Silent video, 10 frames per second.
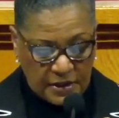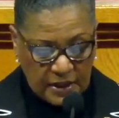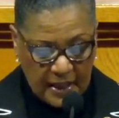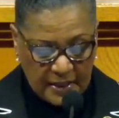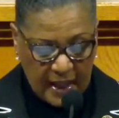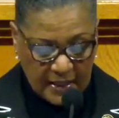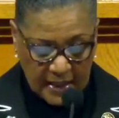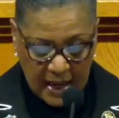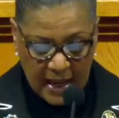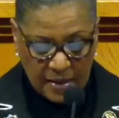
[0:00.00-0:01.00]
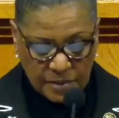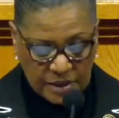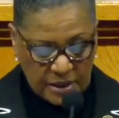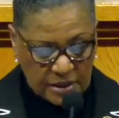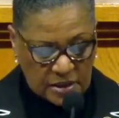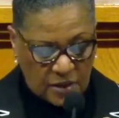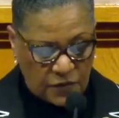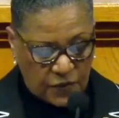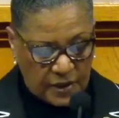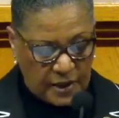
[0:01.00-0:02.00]
and at that time, Jesus
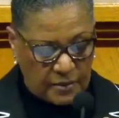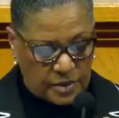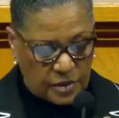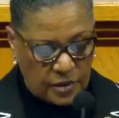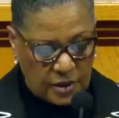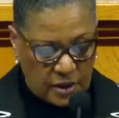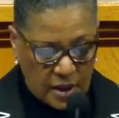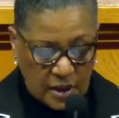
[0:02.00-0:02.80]
confronted him concerning,